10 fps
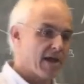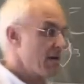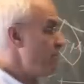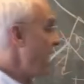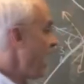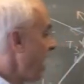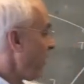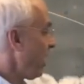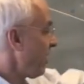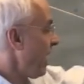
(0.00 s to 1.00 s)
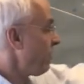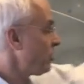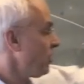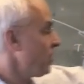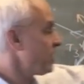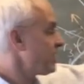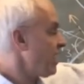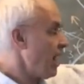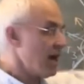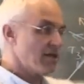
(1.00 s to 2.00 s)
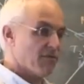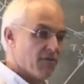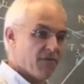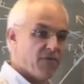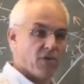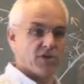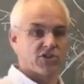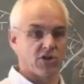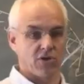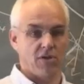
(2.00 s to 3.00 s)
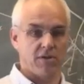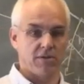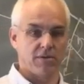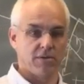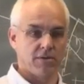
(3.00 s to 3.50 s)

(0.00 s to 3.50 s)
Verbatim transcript: by comparing them to the size of the full circle.